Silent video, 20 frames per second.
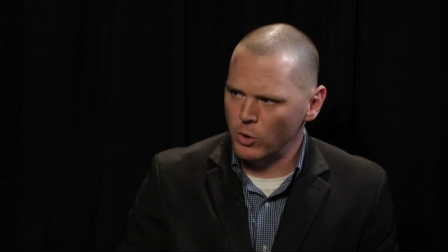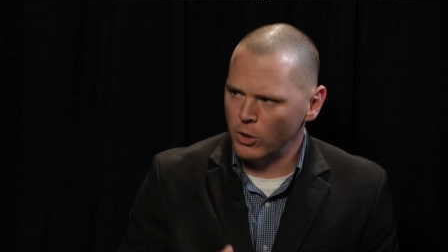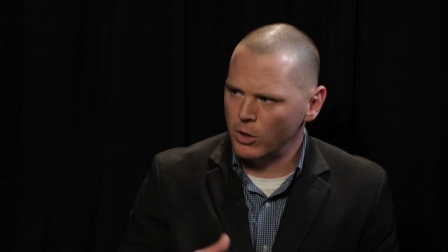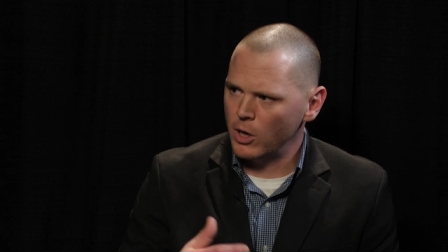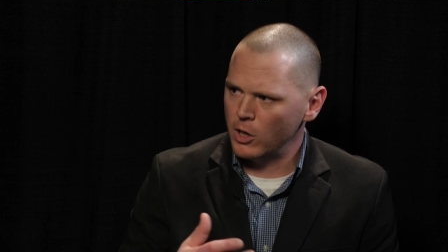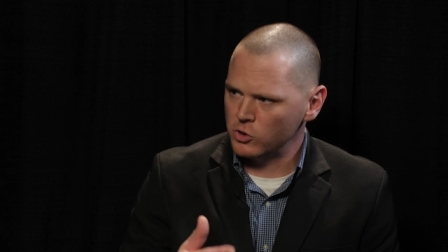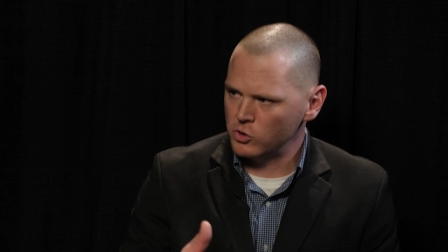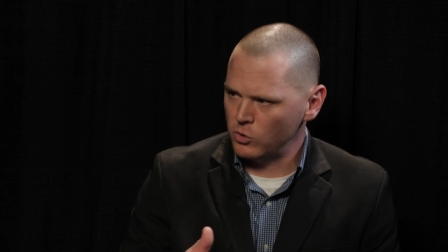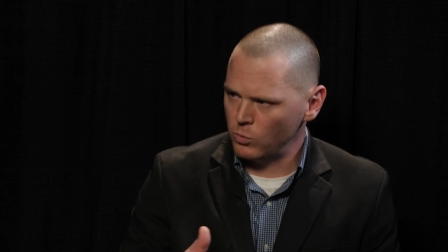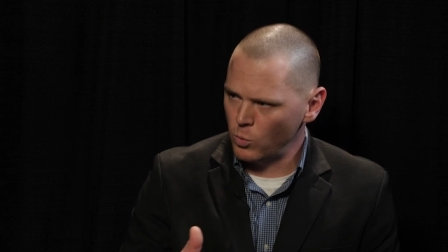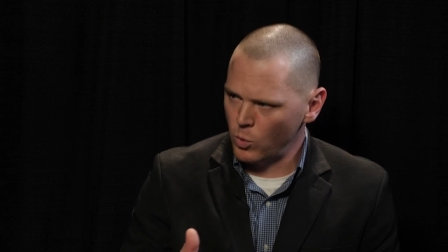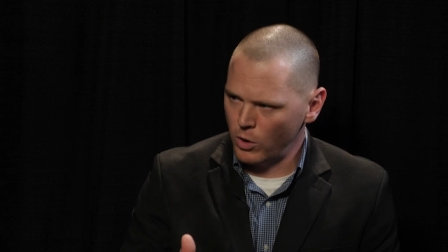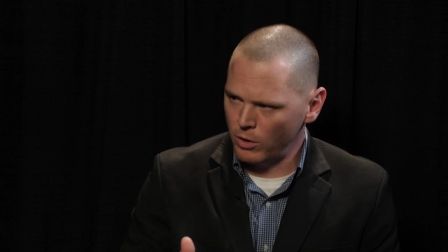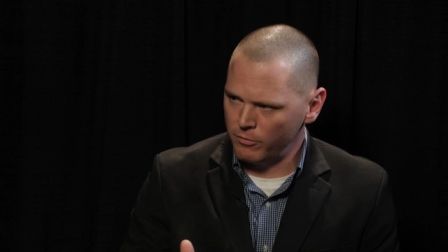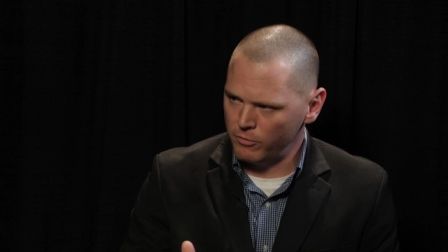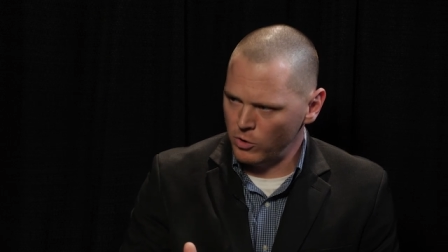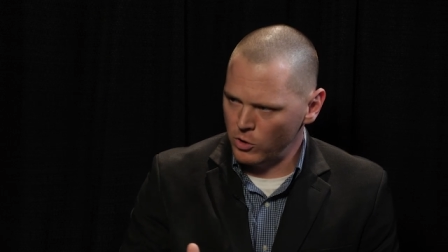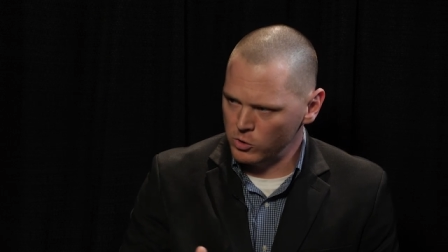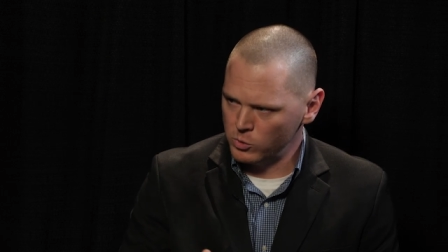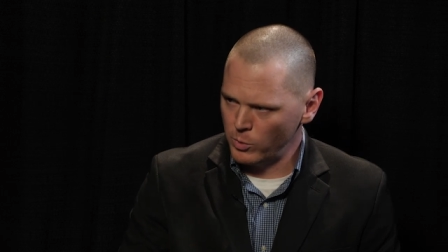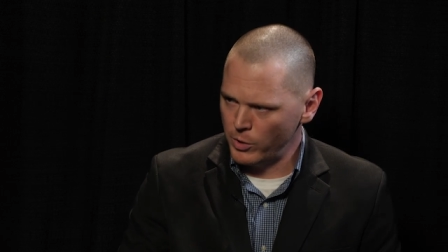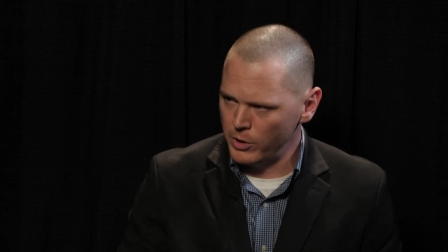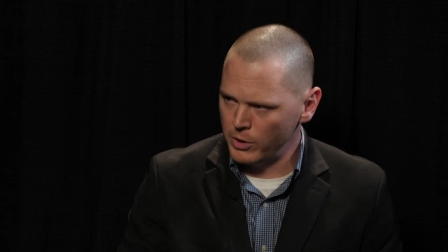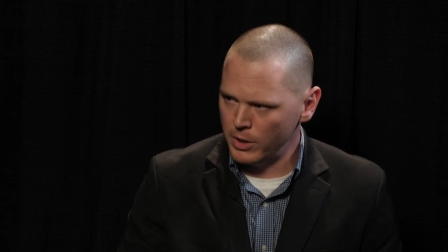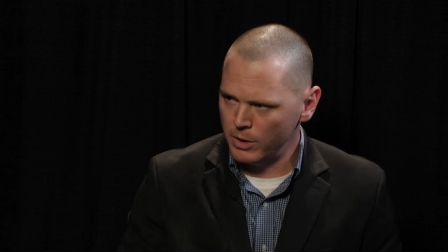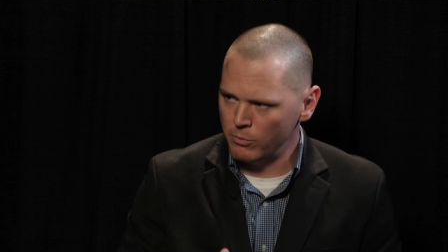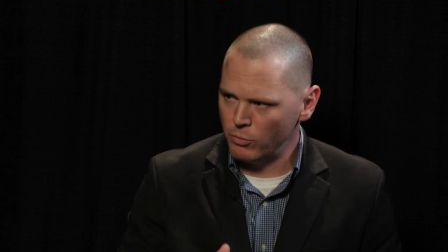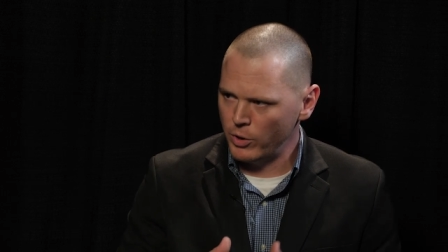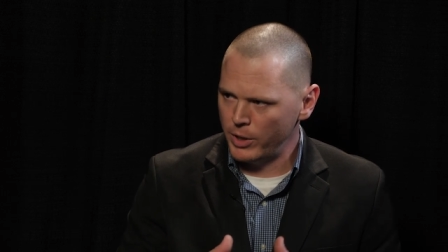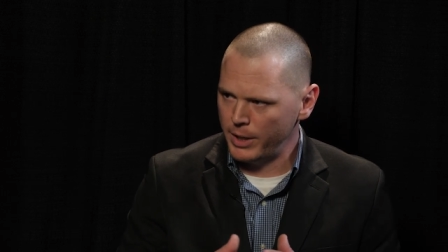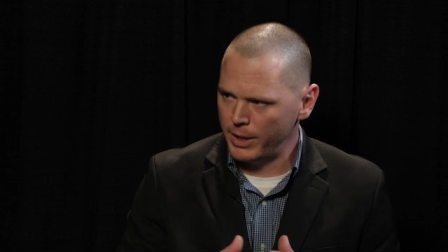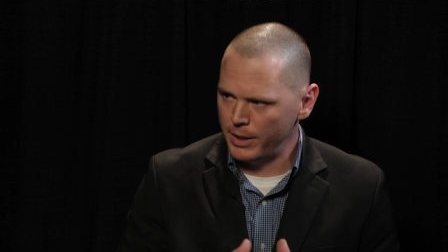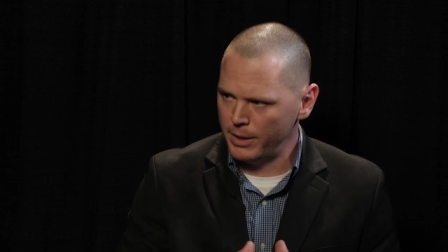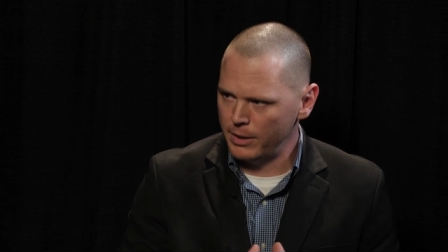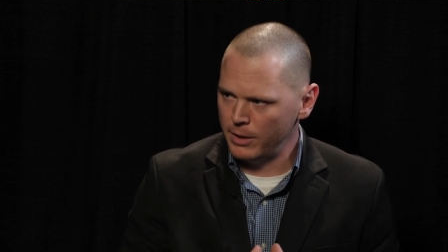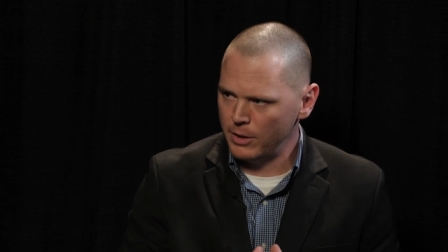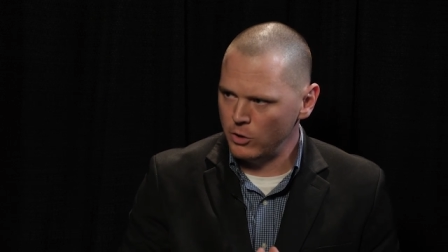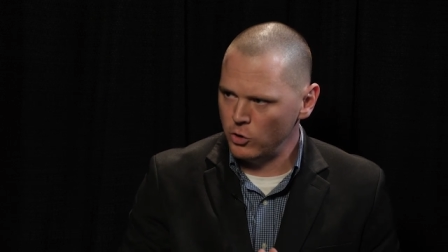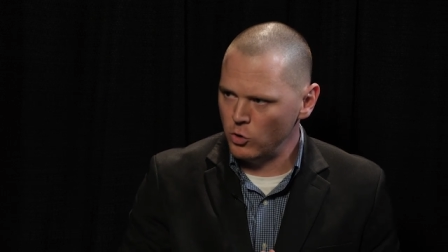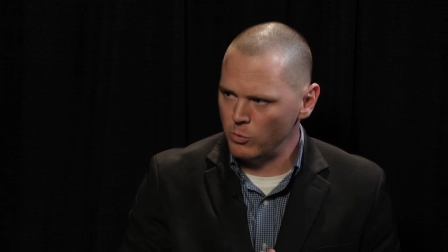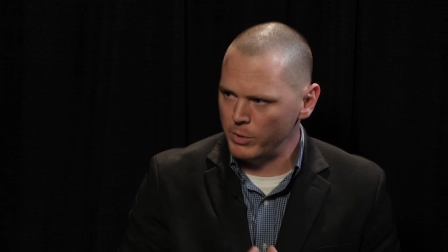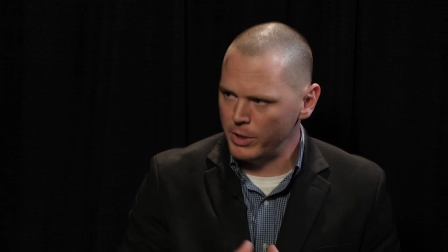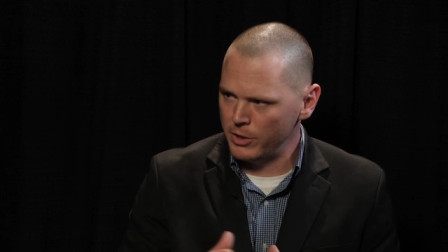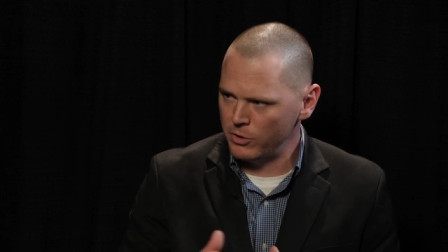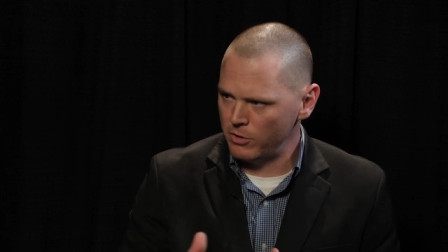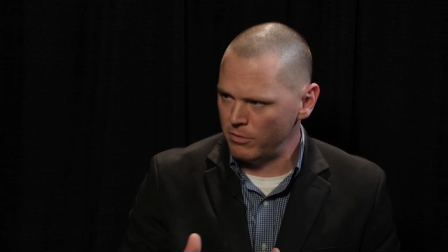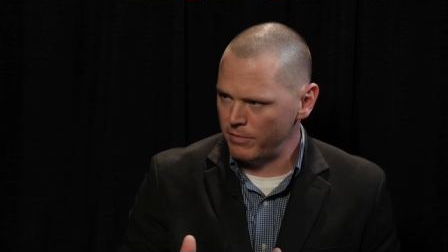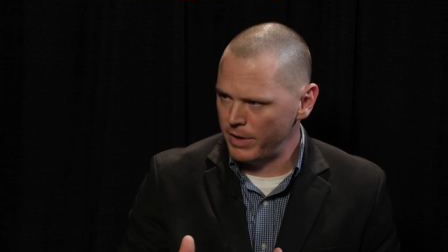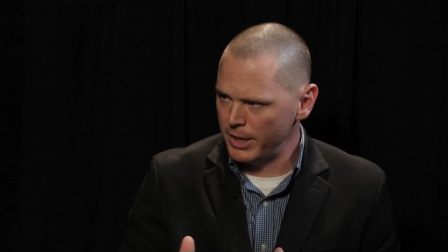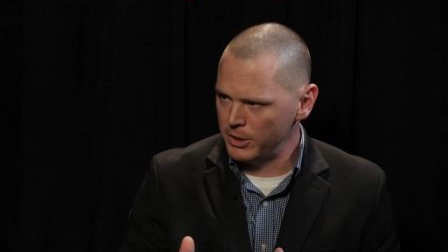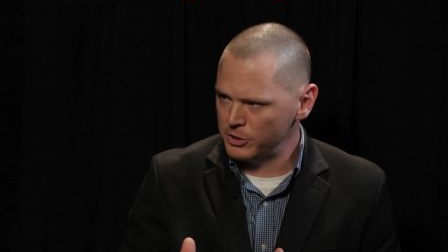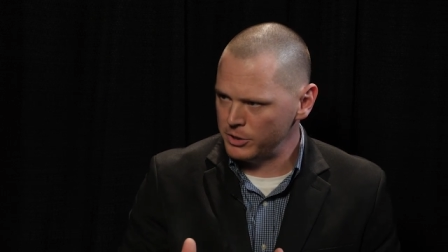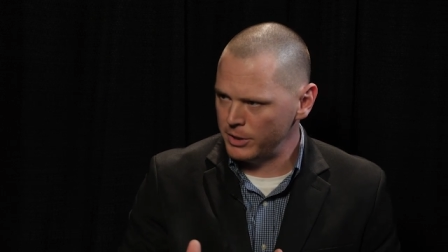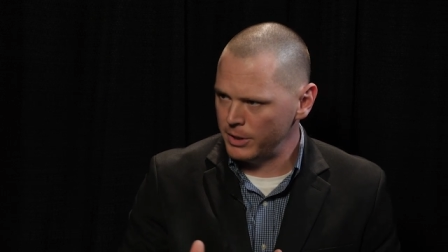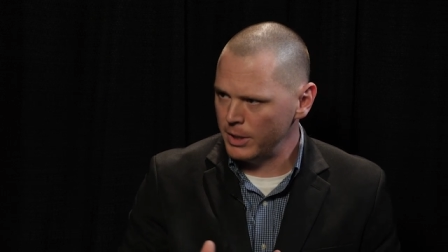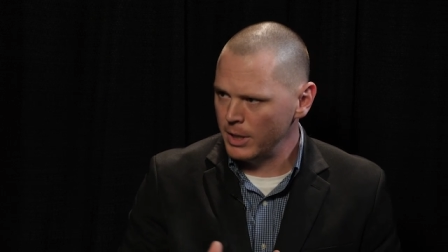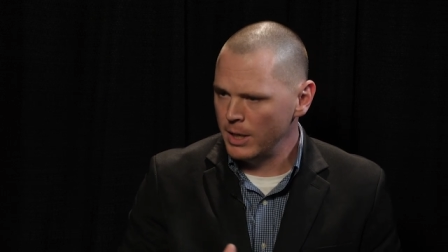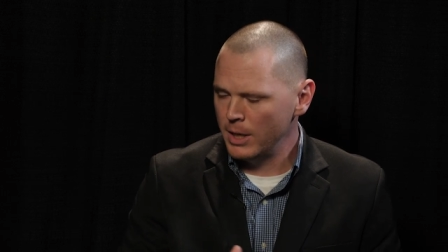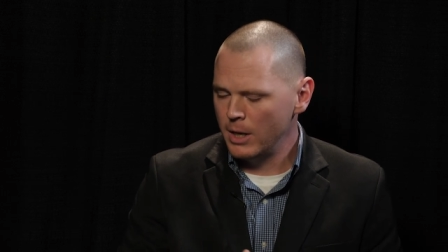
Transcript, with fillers: or custom workflows where you can bring in human intervention.